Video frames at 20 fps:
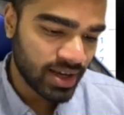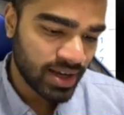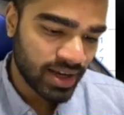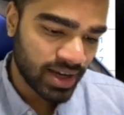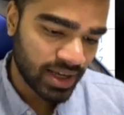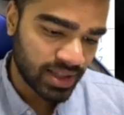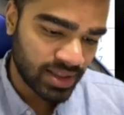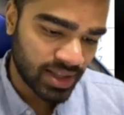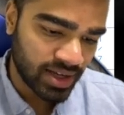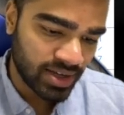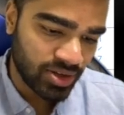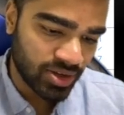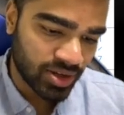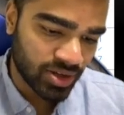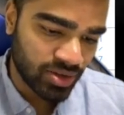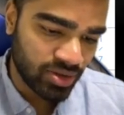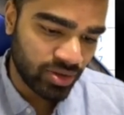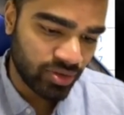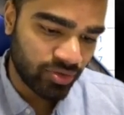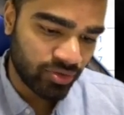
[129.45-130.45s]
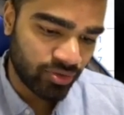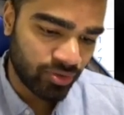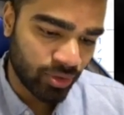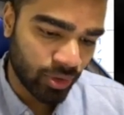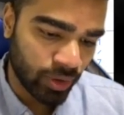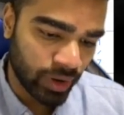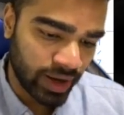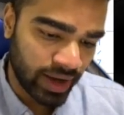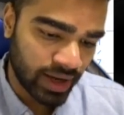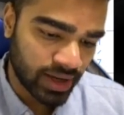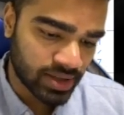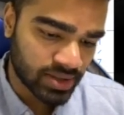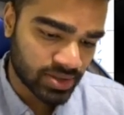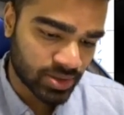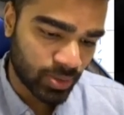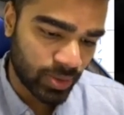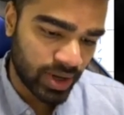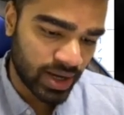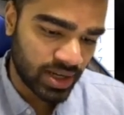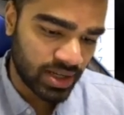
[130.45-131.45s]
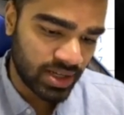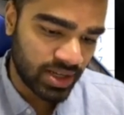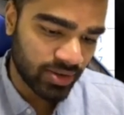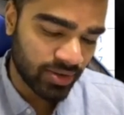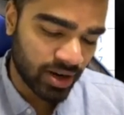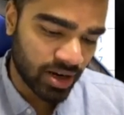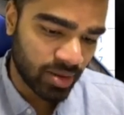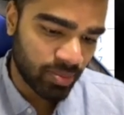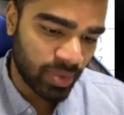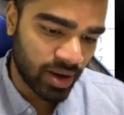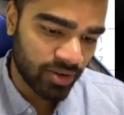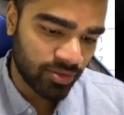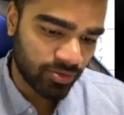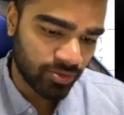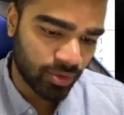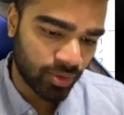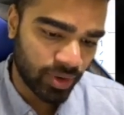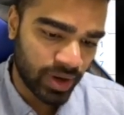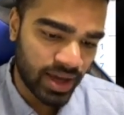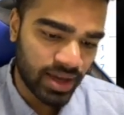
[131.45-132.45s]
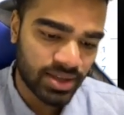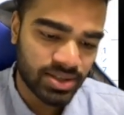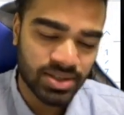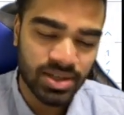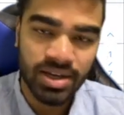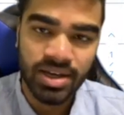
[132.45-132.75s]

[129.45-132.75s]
and then you can do 4x squared divided by 4x